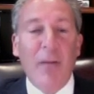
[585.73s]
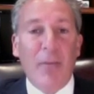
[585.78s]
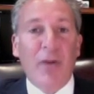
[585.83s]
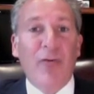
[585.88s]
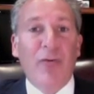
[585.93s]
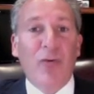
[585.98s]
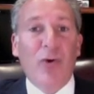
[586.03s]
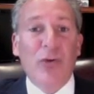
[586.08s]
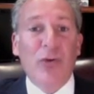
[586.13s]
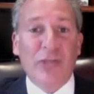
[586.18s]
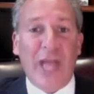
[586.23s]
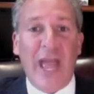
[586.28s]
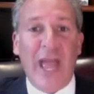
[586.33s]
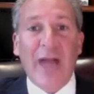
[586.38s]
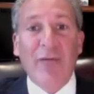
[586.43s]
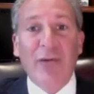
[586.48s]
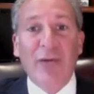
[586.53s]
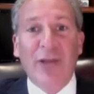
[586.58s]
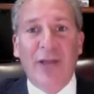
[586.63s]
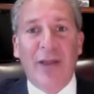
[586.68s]
But of course,
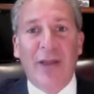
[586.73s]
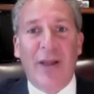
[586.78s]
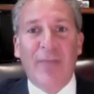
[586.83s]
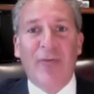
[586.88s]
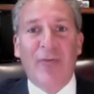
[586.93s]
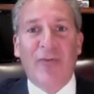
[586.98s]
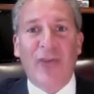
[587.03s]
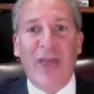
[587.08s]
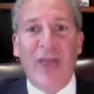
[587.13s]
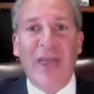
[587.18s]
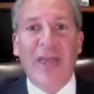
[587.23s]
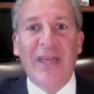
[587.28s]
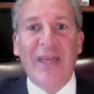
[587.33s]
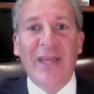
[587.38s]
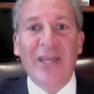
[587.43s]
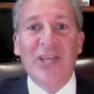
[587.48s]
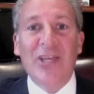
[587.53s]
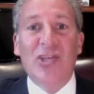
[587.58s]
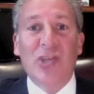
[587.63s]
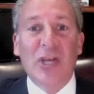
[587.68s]
everything that I'm
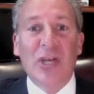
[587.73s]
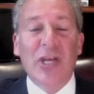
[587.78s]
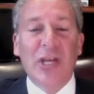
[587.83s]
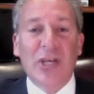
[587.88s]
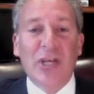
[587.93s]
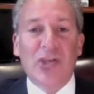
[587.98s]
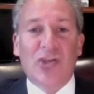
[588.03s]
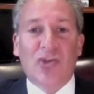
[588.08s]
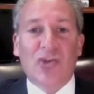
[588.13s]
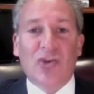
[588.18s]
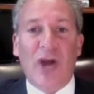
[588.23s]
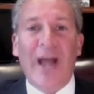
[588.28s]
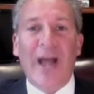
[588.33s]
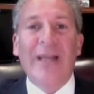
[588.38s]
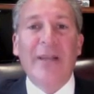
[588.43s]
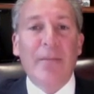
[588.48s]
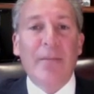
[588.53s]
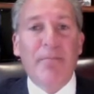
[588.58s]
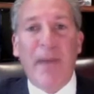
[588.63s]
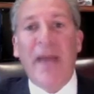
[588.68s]
saying is
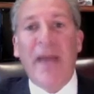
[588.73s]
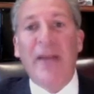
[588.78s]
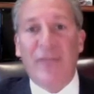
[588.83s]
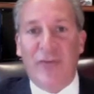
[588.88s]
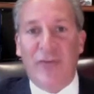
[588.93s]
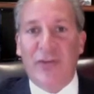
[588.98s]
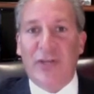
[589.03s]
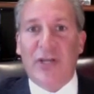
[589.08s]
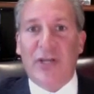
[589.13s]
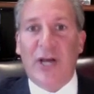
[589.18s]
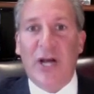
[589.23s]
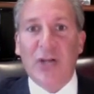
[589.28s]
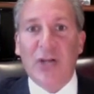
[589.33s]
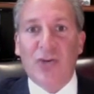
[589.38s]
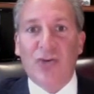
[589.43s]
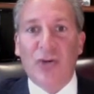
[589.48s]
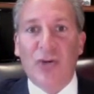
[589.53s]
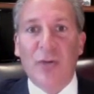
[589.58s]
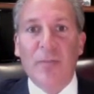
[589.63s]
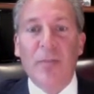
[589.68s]
trying to benefit the
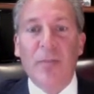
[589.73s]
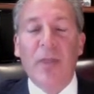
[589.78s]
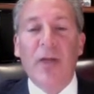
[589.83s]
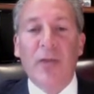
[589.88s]
country.